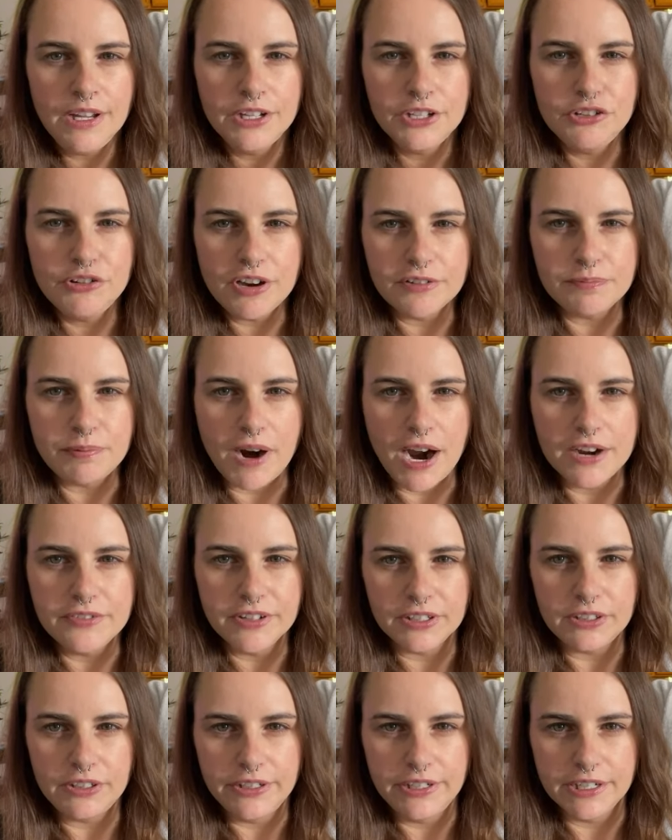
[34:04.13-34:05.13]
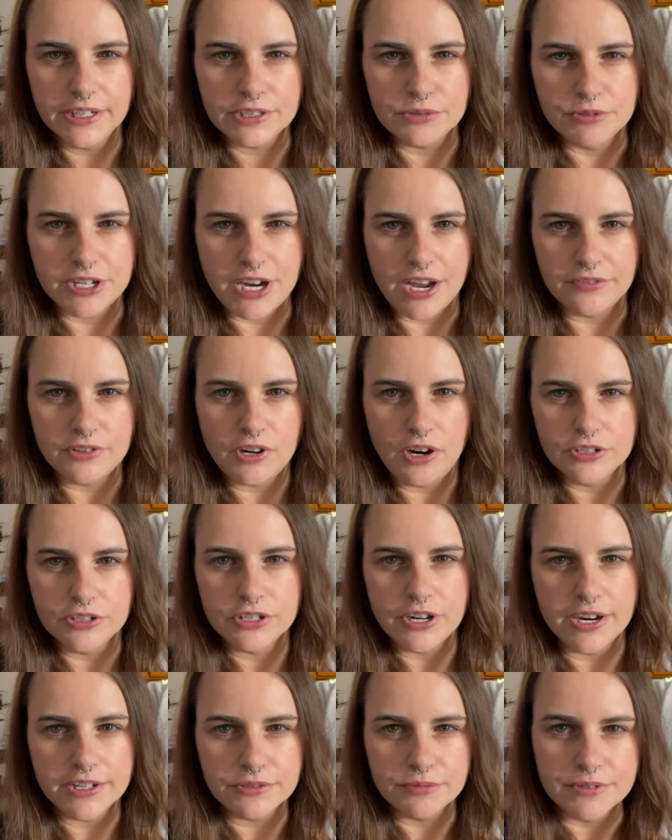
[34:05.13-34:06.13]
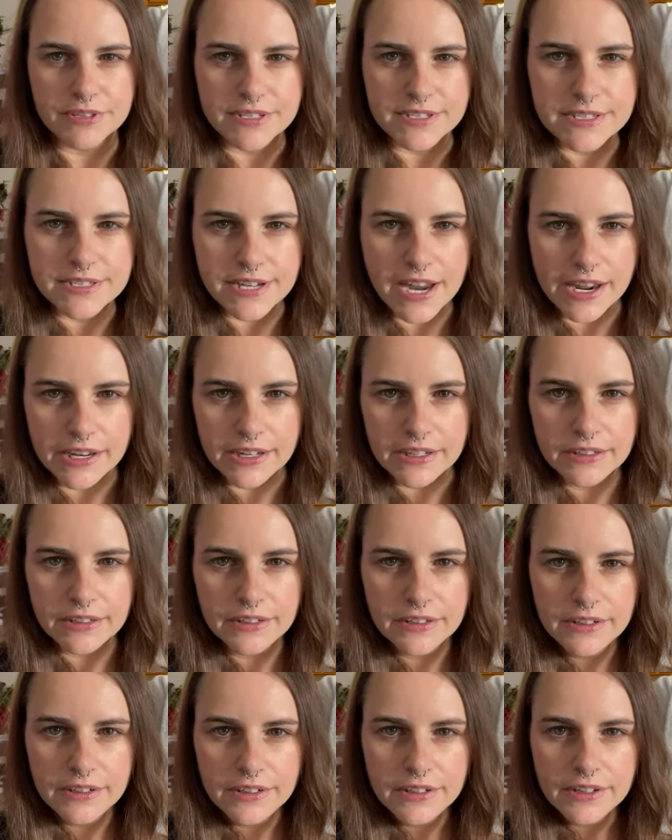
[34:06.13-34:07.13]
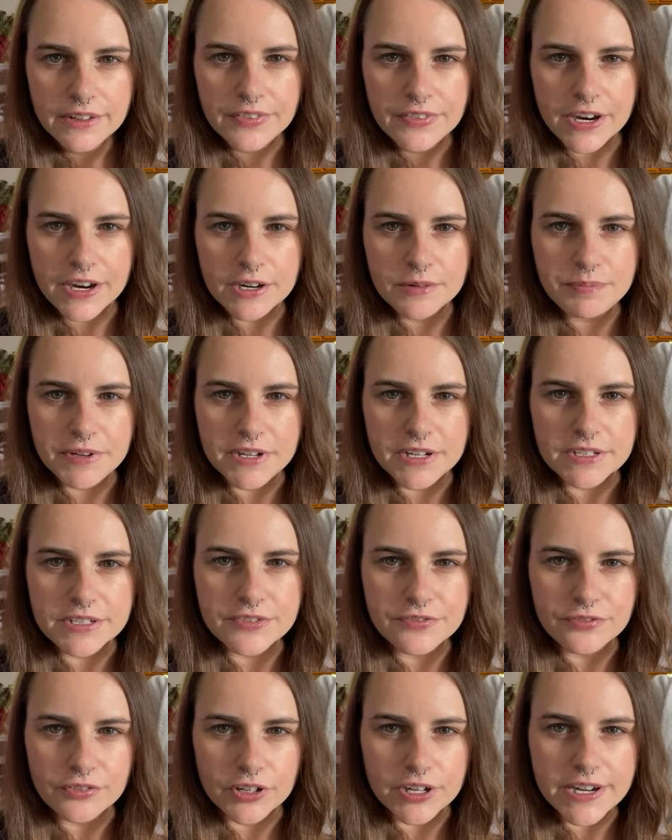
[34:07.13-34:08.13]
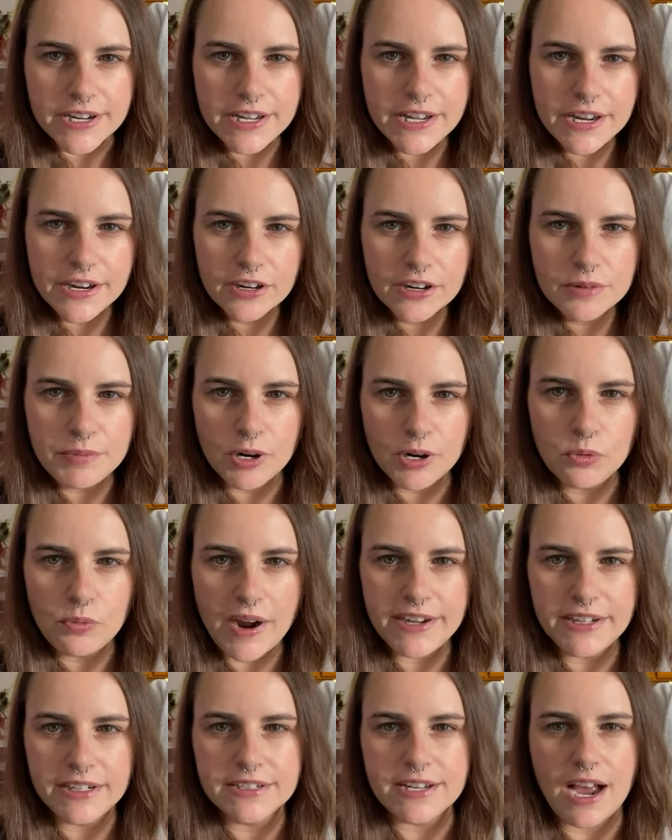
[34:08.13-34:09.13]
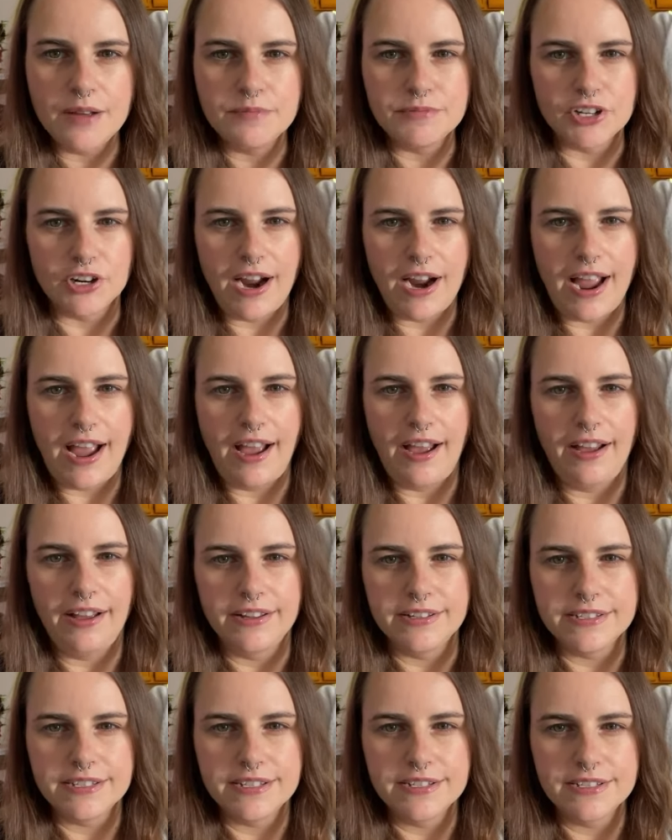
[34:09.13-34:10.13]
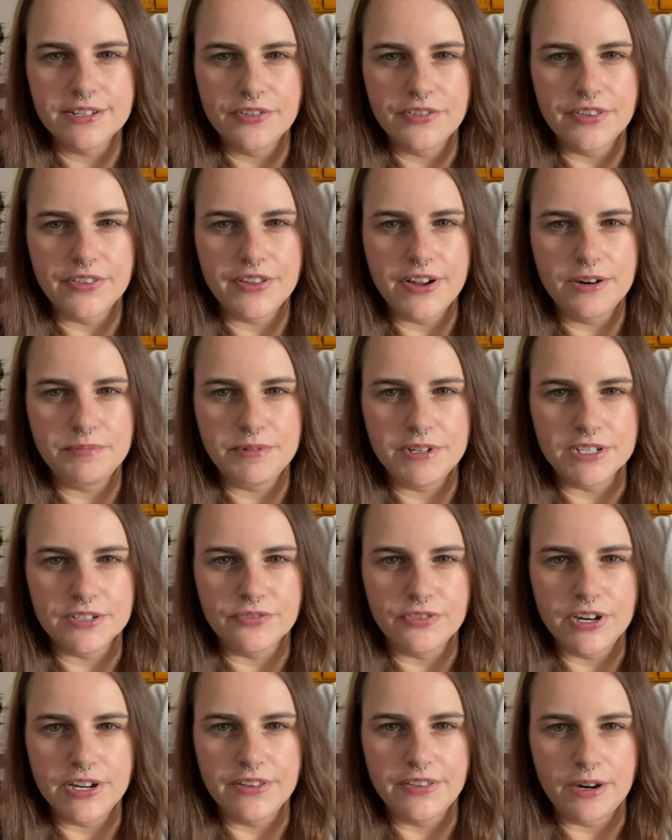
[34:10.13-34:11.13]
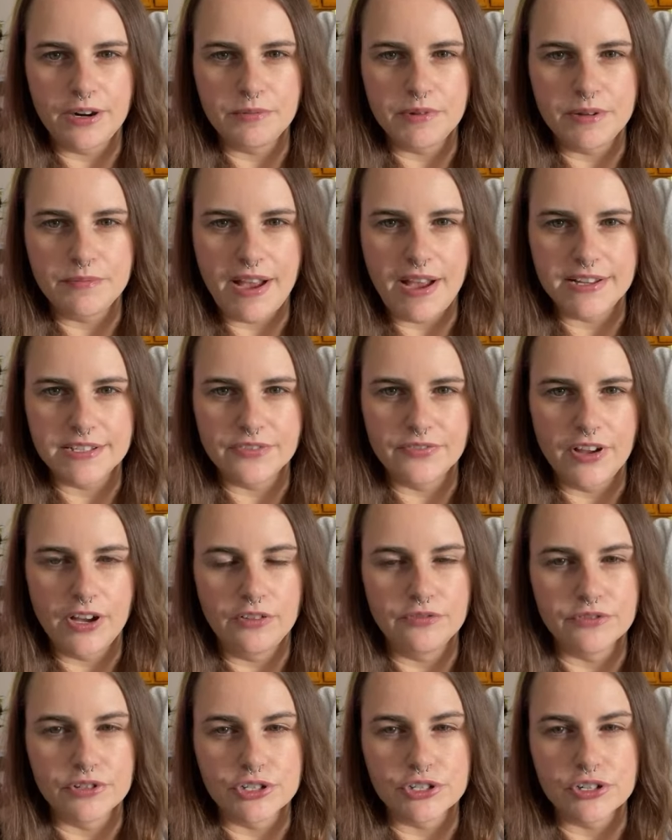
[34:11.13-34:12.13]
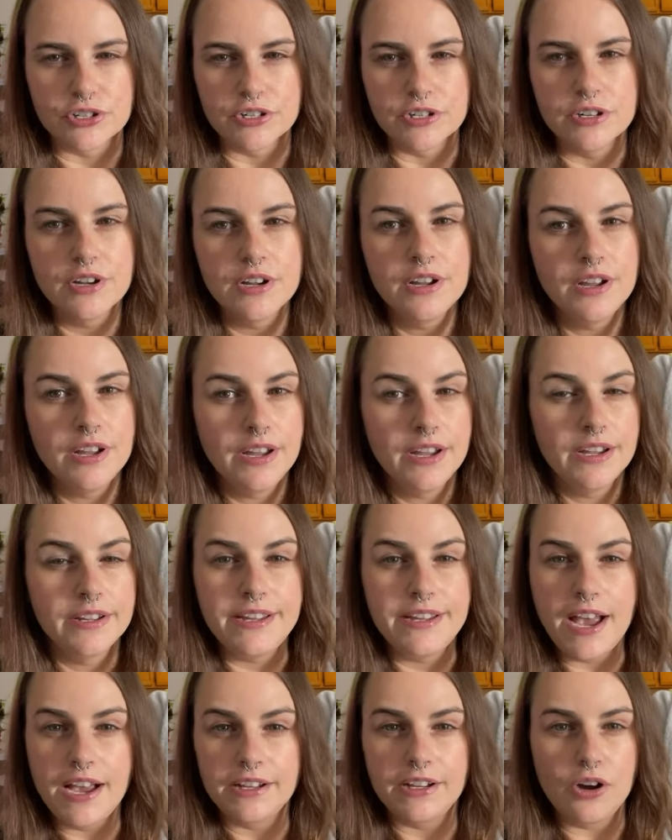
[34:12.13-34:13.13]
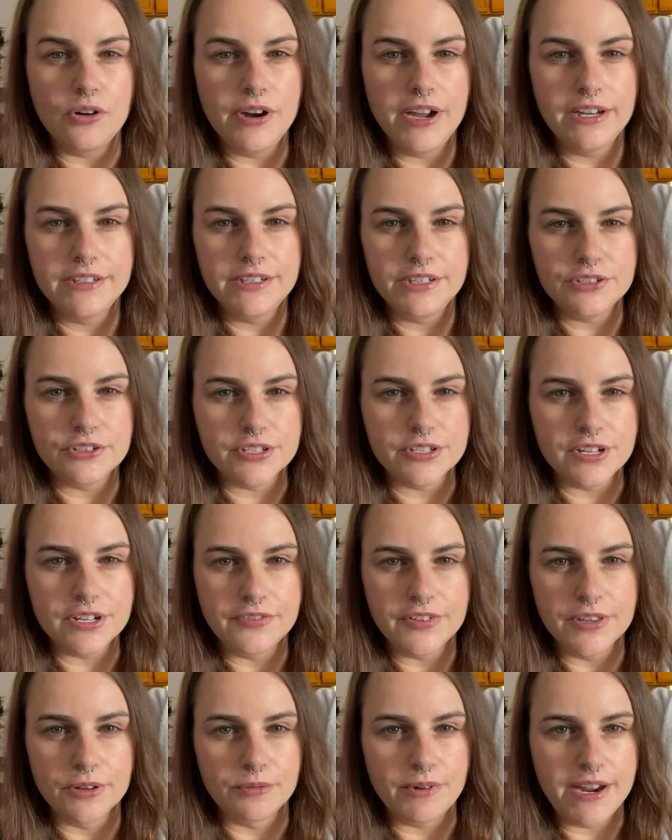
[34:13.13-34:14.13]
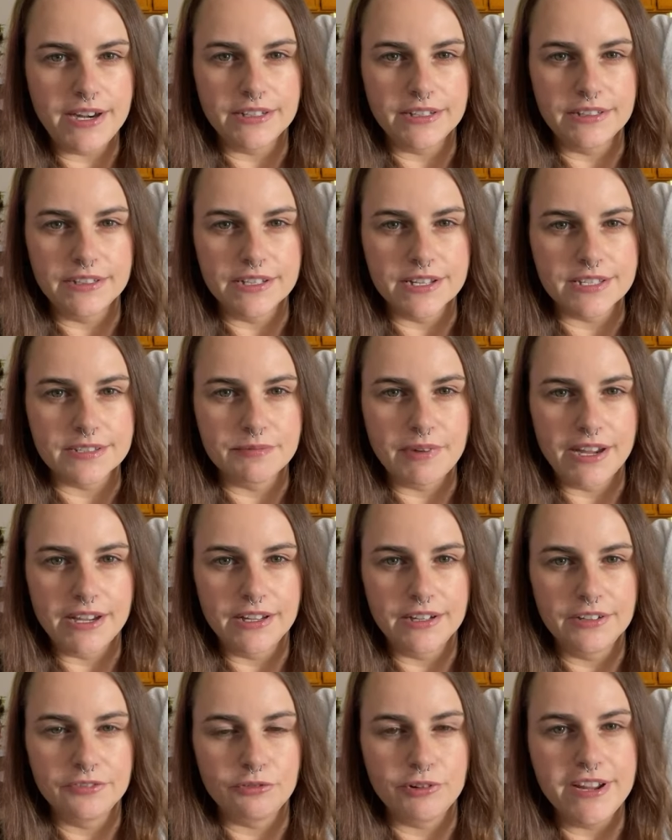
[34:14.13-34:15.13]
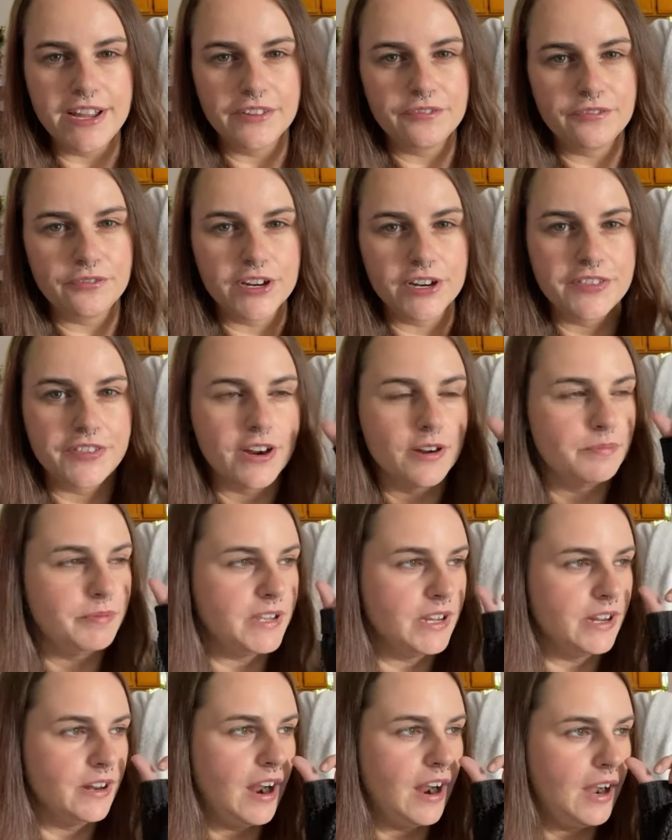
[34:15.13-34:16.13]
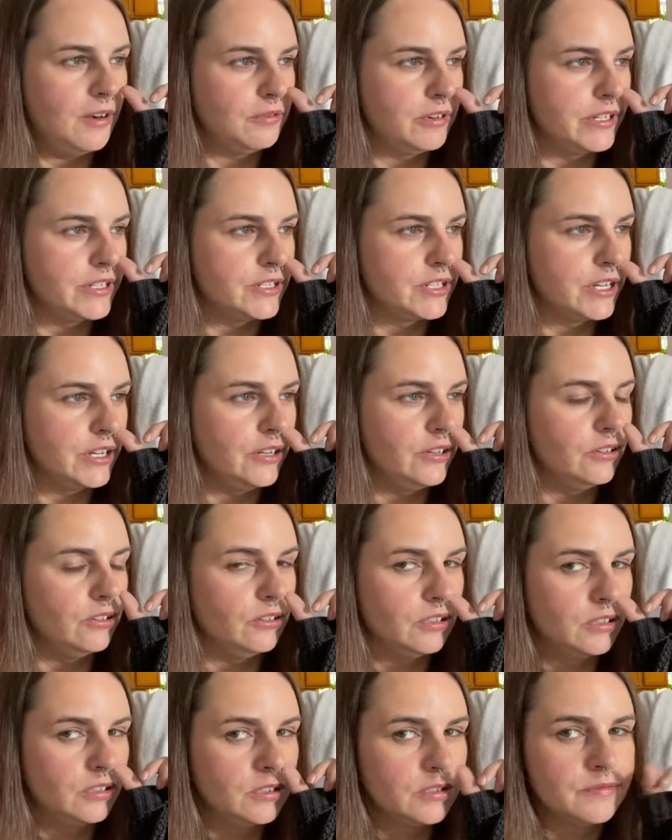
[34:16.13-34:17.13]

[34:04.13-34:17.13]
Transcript: You have private clinics which have contracts with the state. Therapy is free here, but waiting times are ass. So the therapy is free. That'll be a massive help for sure. Yeah, go ahead and get yourself on the waiting list, man. If we had free therapy here, I would too.